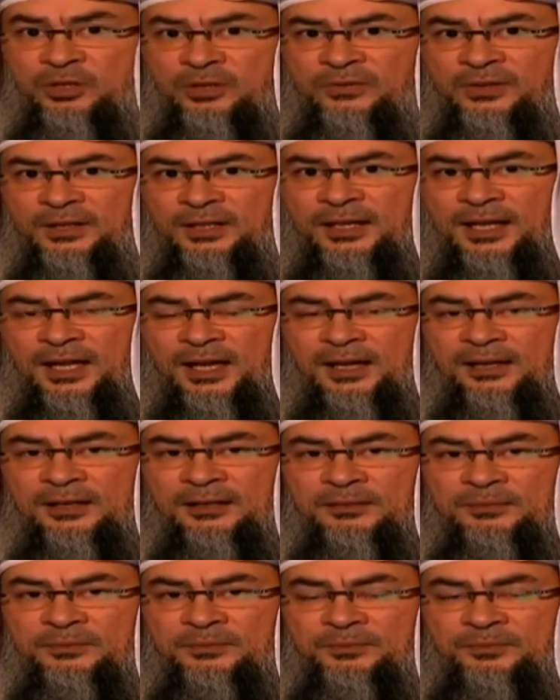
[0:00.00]
of Allah,
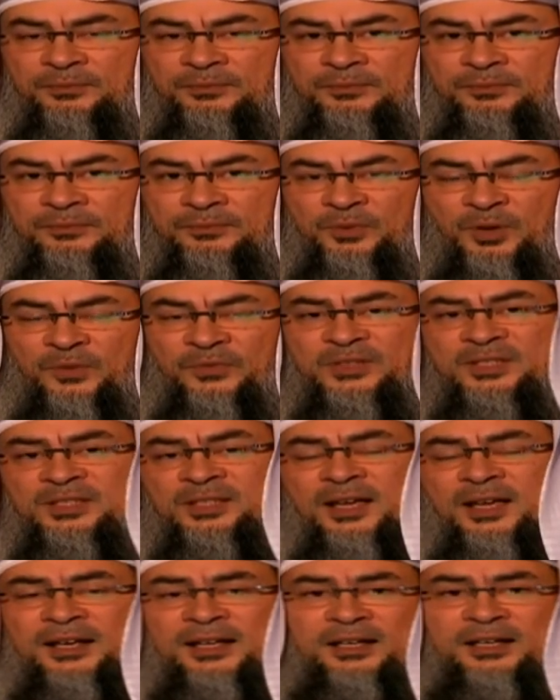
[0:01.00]
Prophet
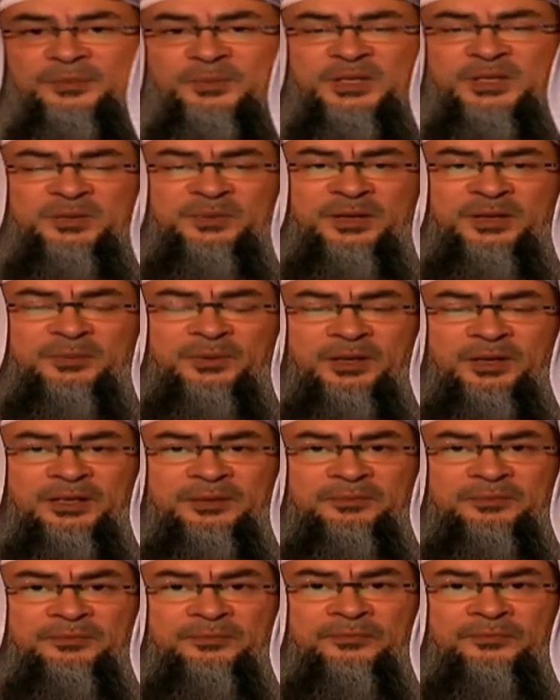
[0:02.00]
Saleh, peace be upon him,